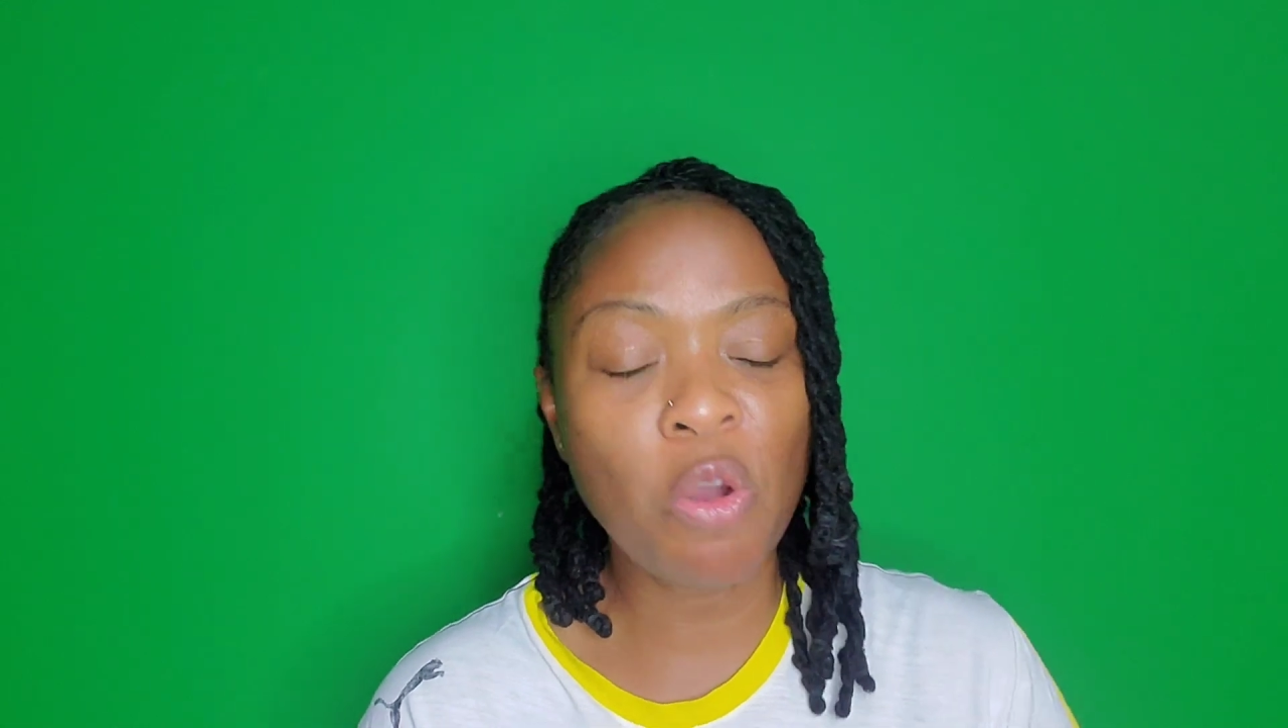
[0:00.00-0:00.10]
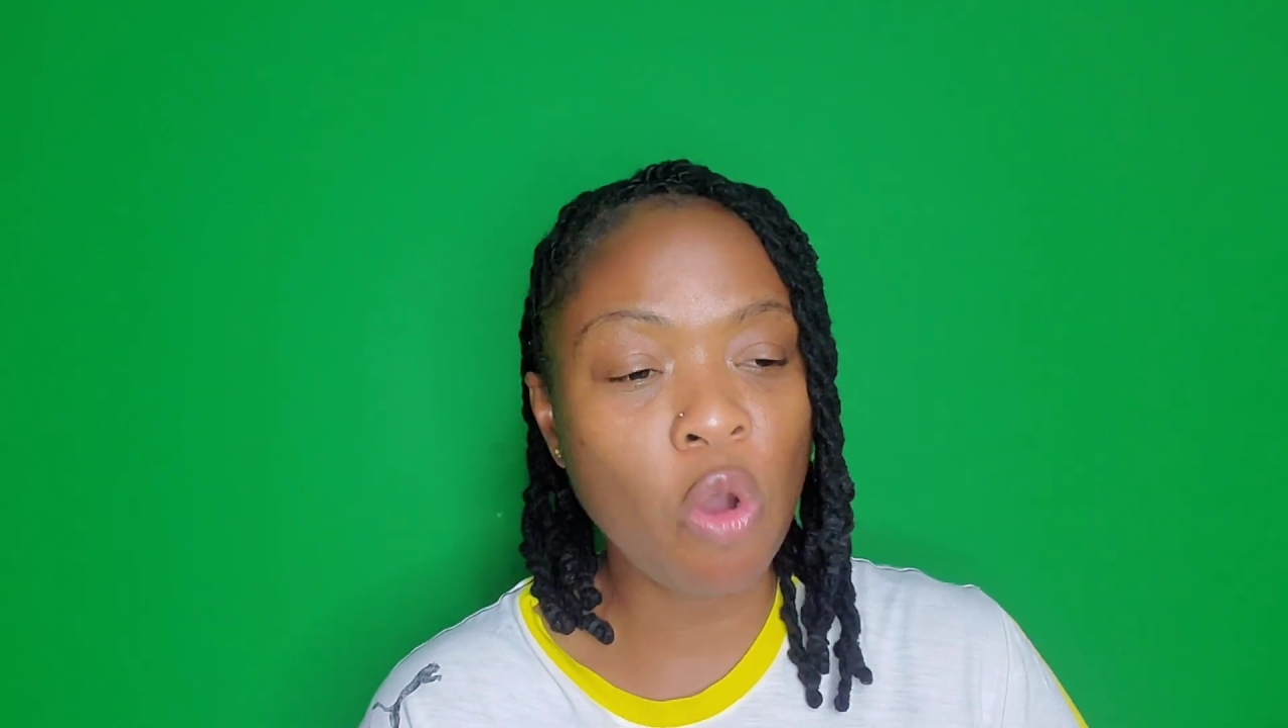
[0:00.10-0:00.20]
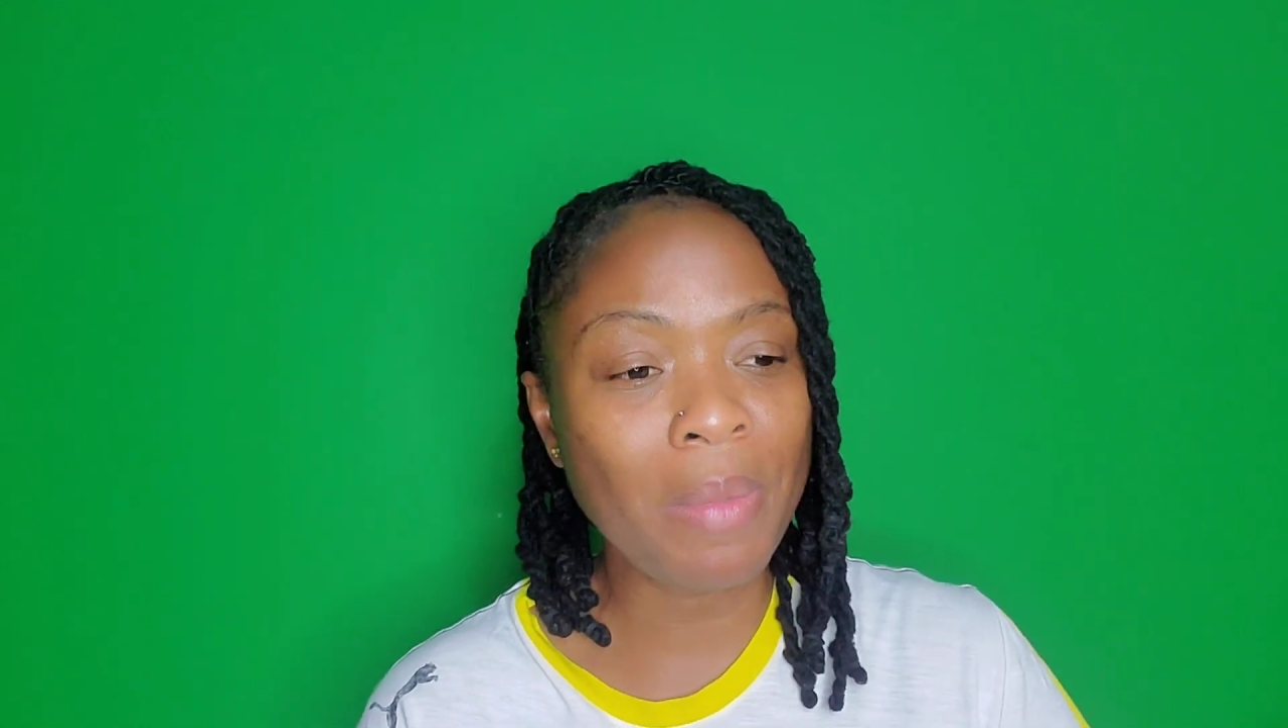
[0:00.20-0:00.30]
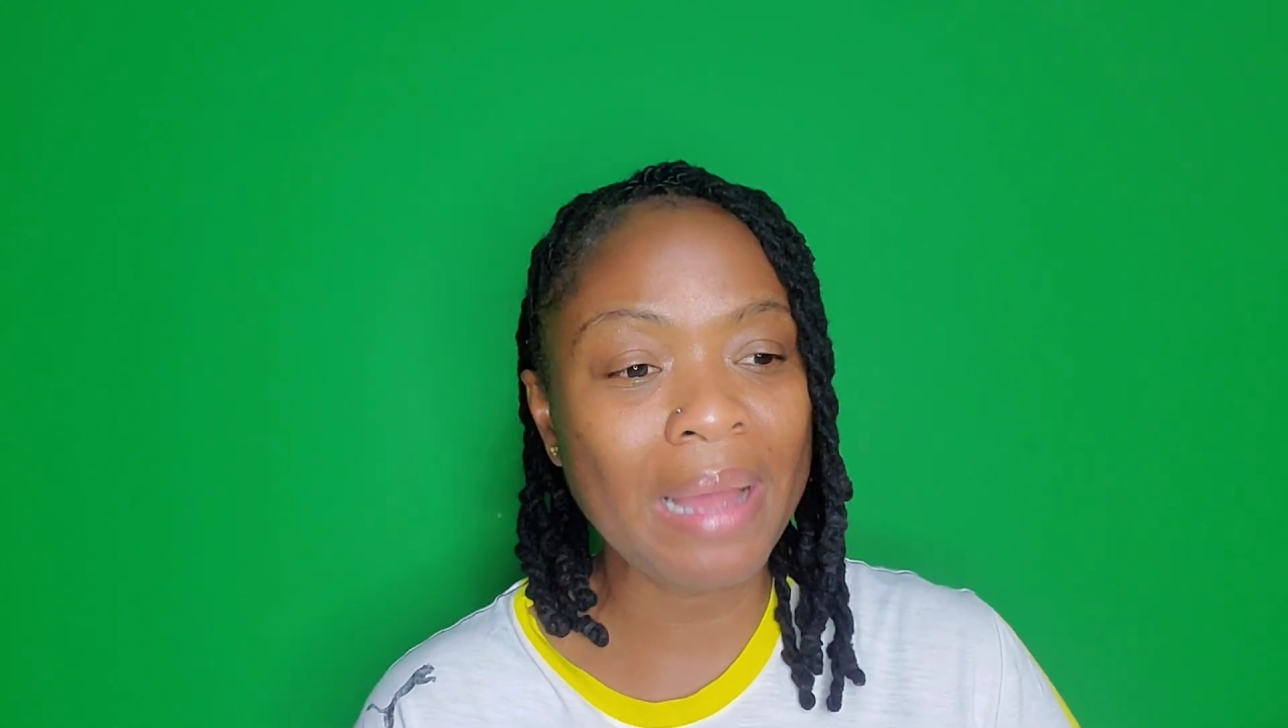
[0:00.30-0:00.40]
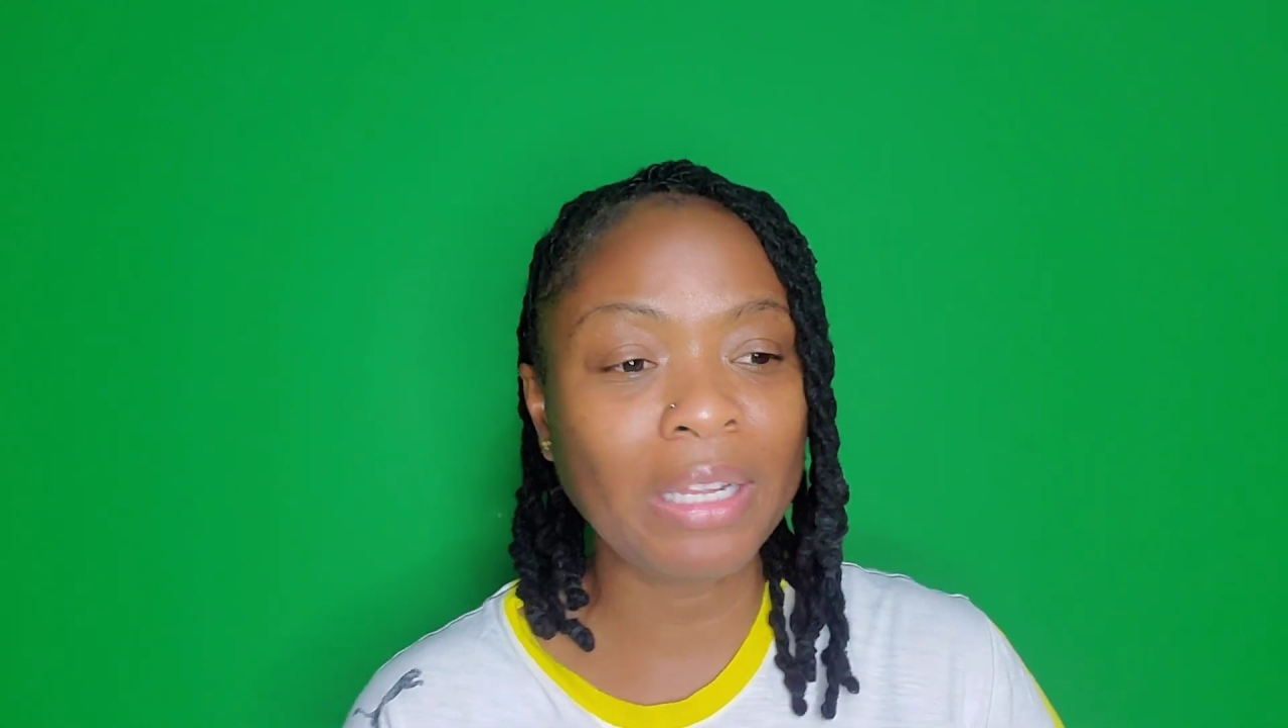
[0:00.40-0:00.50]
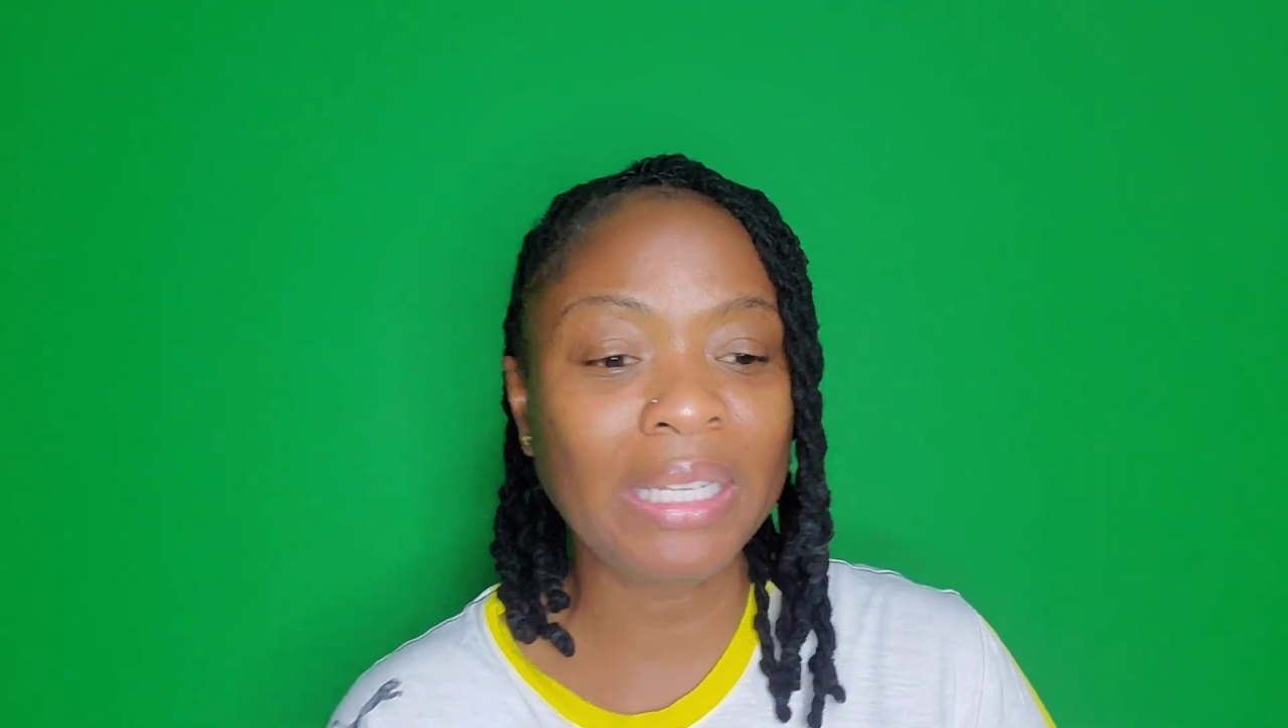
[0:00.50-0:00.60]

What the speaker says: Oma